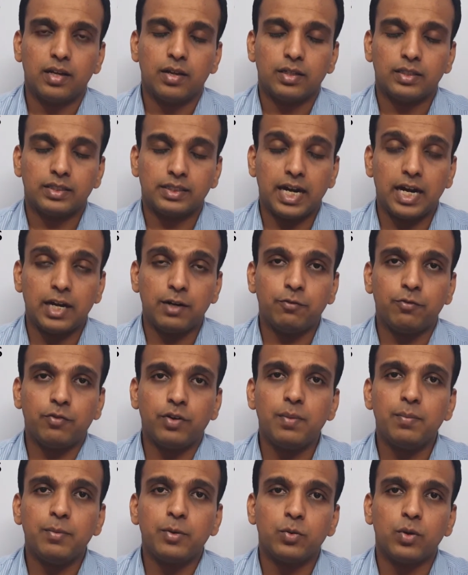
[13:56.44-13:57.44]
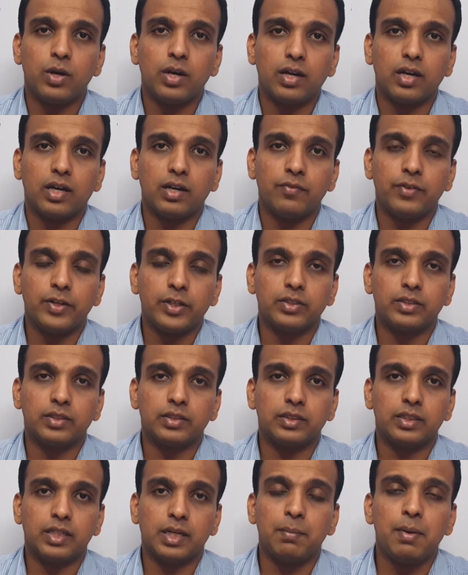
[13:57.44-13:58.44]
Stand firm to our
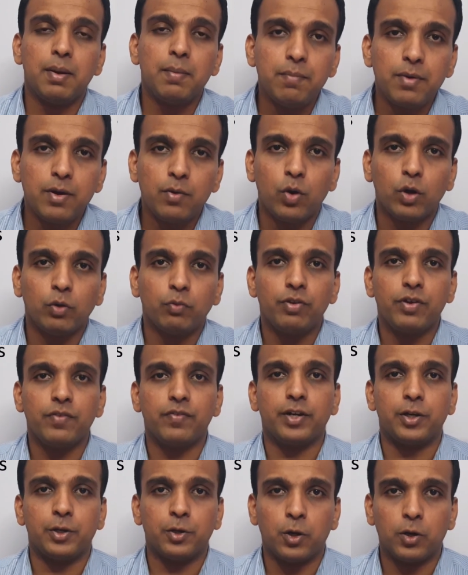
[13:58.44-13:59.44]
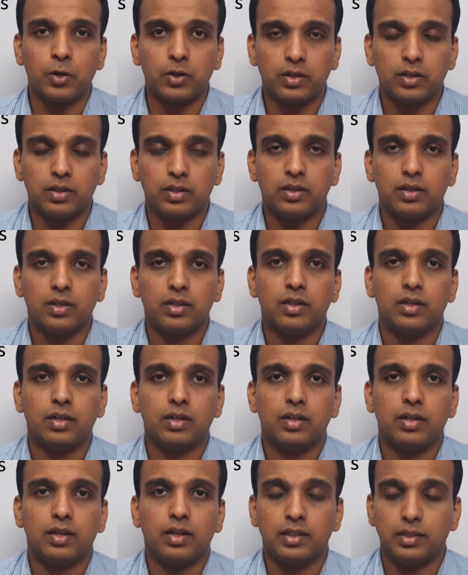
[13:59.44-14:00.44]
convictions. Remember what we were taught
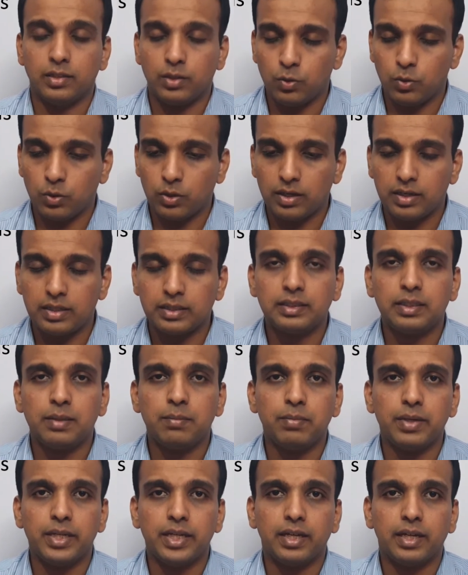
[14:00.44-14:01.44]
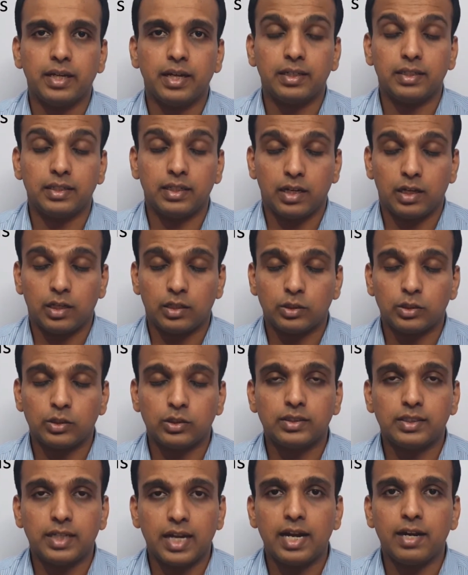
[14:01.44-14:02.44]
in the local assembly and
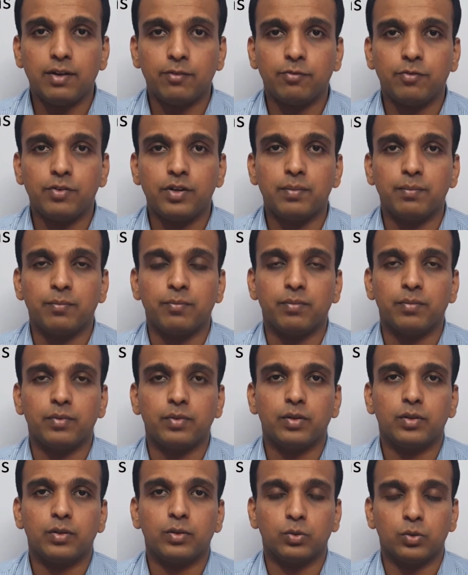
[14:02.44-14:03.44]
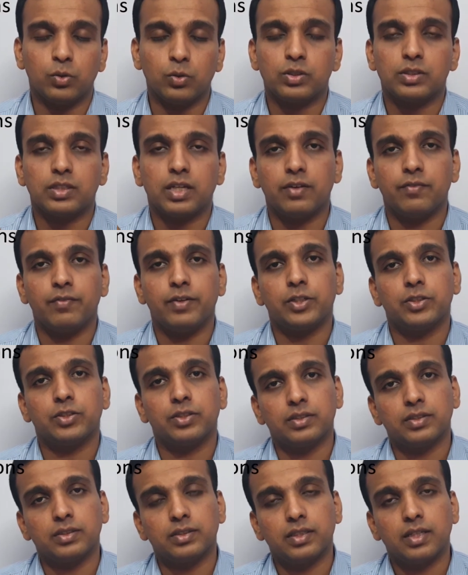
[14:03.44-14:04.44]
stand firm to those
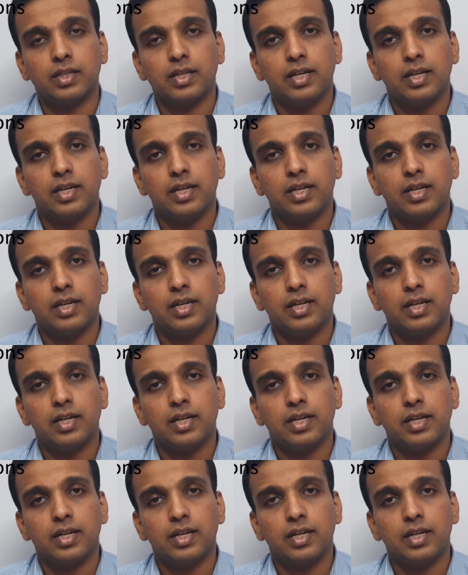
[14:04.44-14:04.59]
convictions.